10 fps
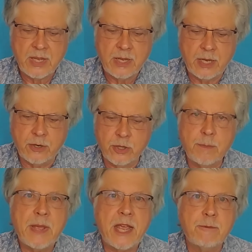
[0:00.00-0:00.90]
near the
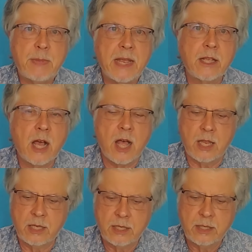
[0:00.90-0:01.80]
Bay of
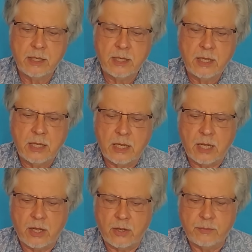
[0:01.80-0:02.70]
Bengal.
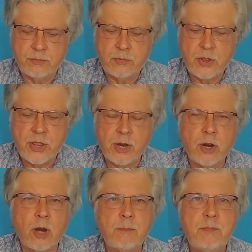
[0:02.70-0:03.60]

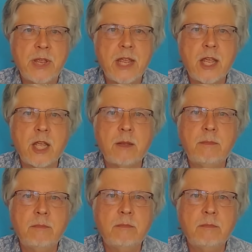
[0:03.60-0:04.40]
There are big